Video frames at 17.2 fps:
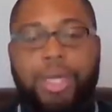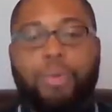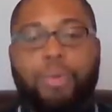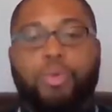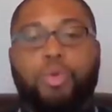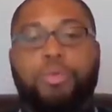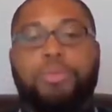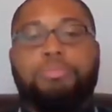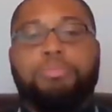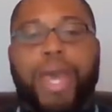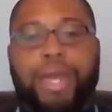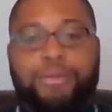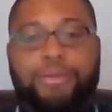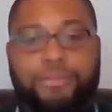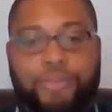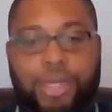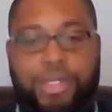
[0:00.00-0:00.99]
will be
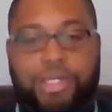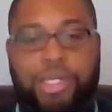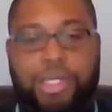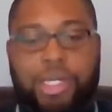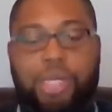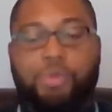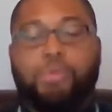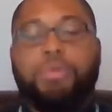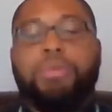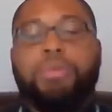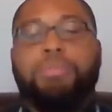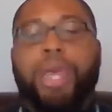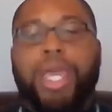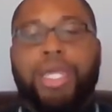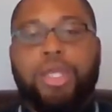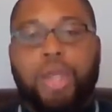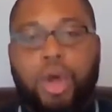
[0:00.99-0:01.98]
manifested. It will be
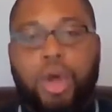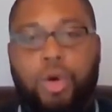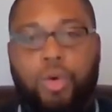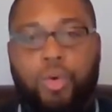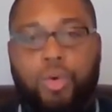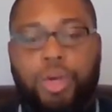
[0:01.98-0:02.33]
made known.